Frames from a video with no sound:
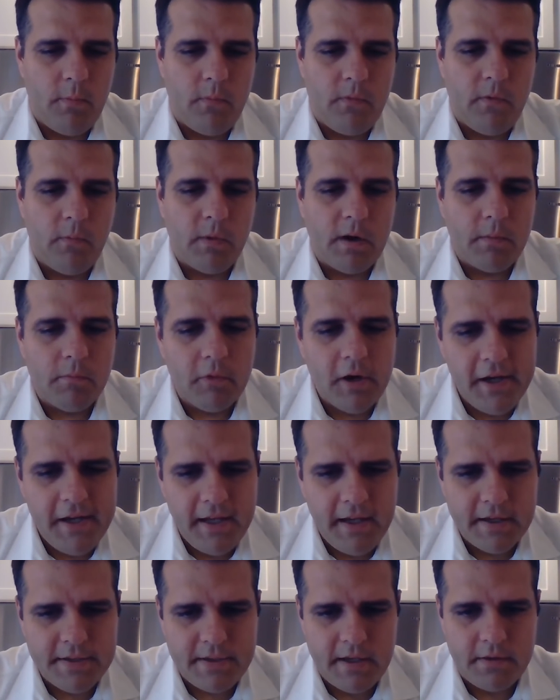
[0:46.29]
from what I'm
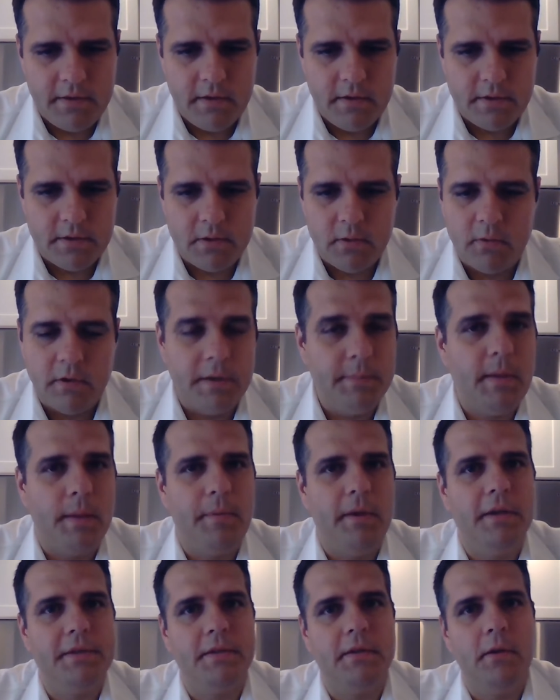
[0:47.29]
reading, is that the story
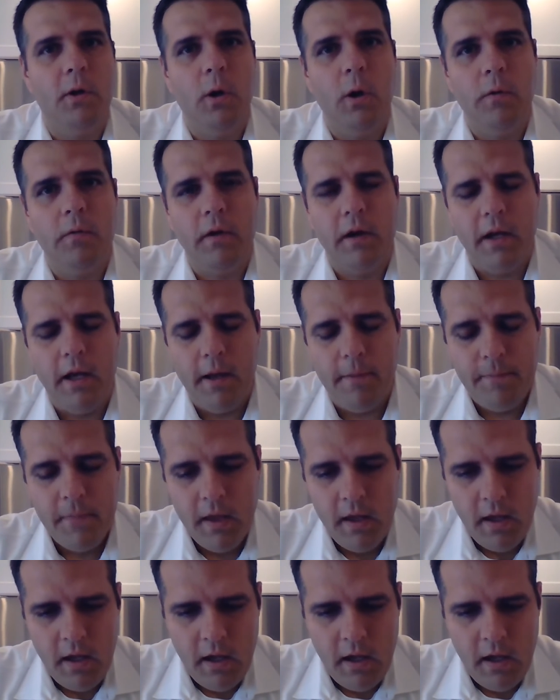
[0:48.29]
maybe isn't over yet.